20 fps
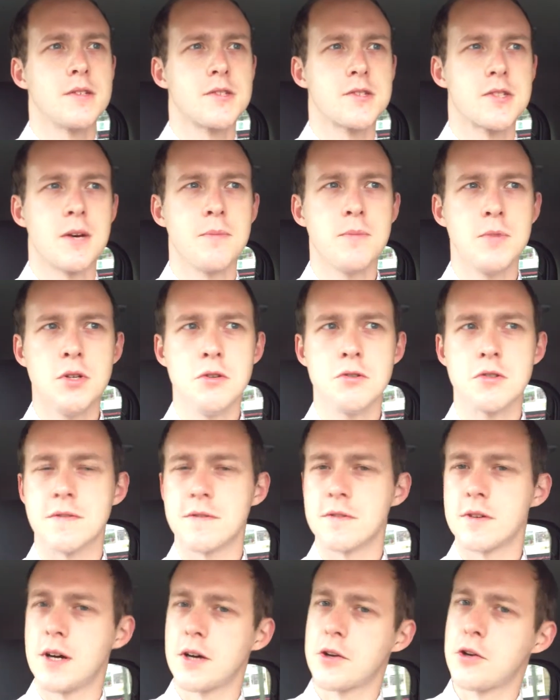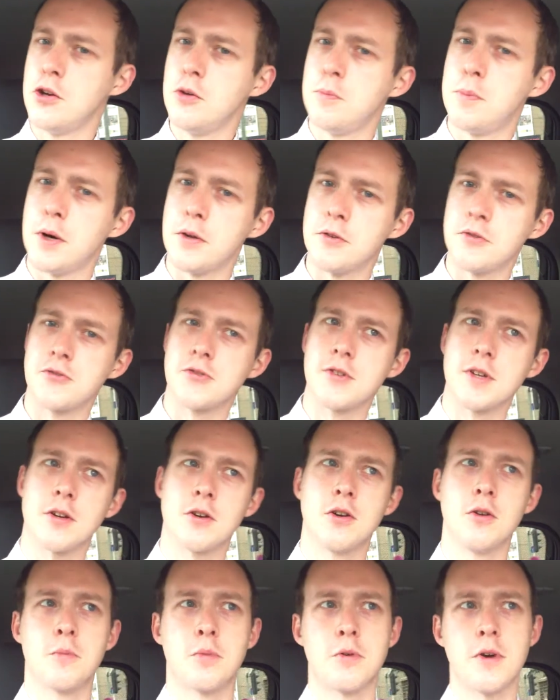some use for our coupons
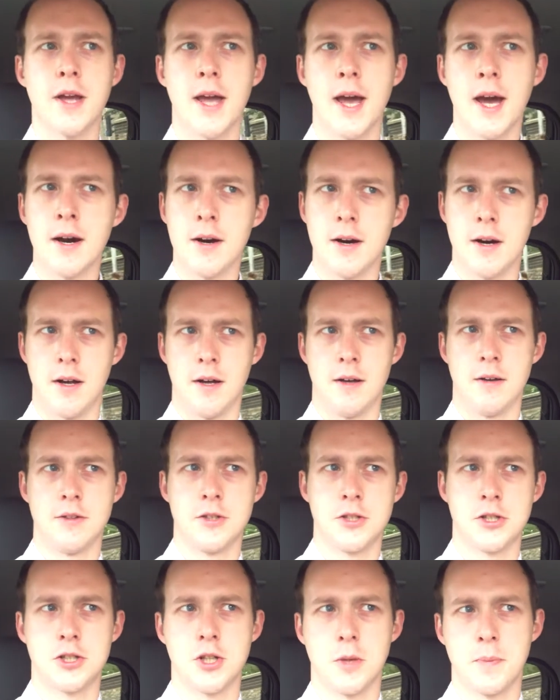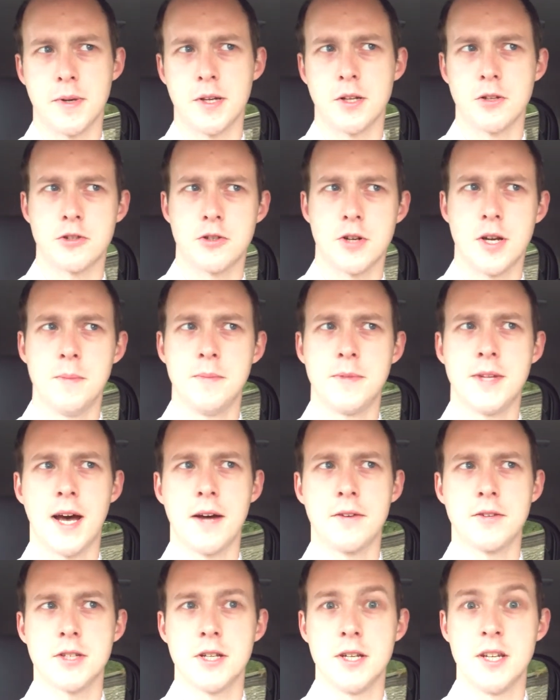that could bring our shopping trip
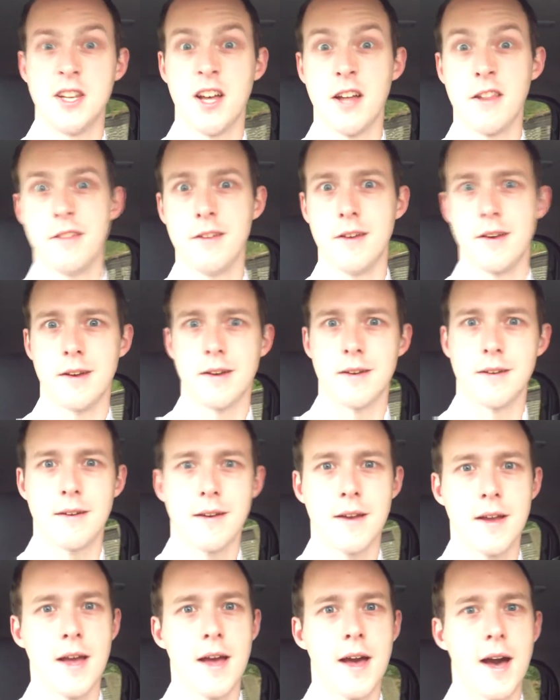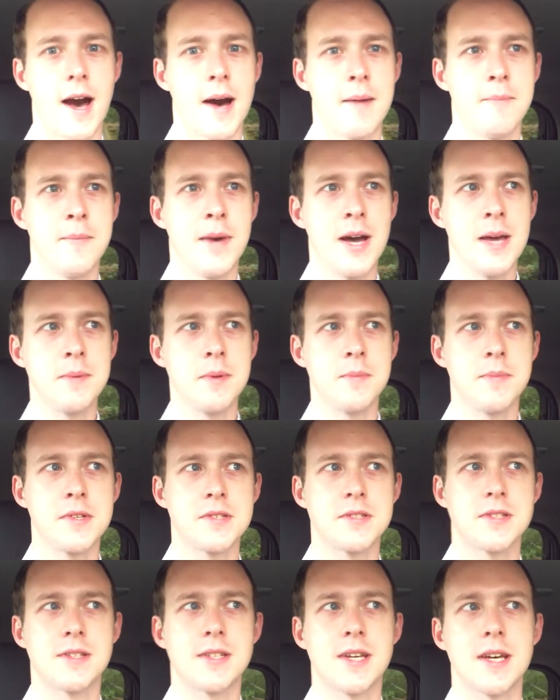down to nothing. And maybe
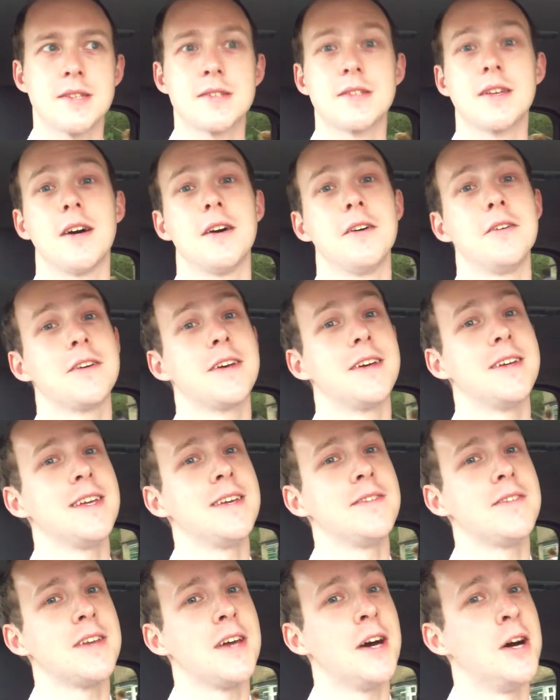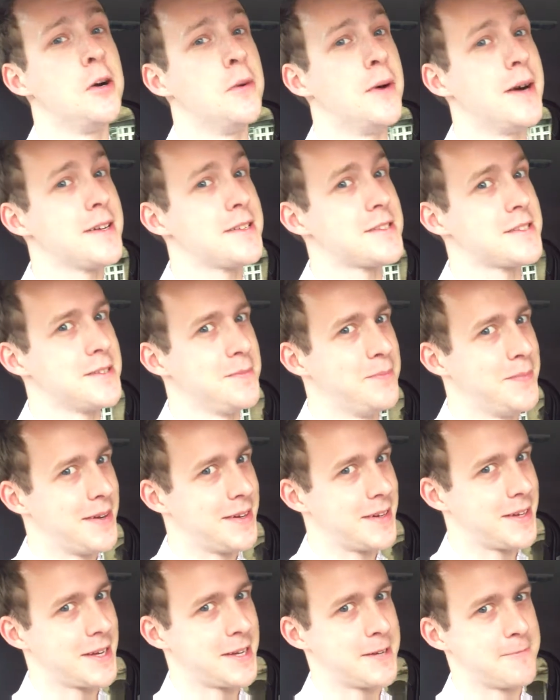Mr. Tesco can even owe us some
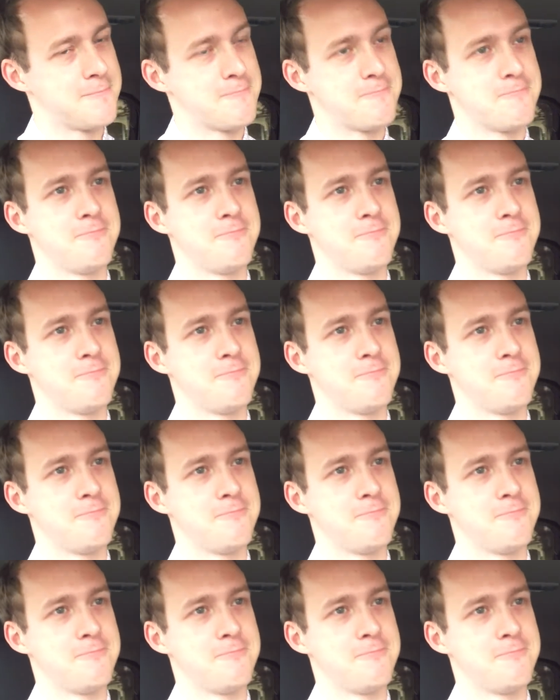money.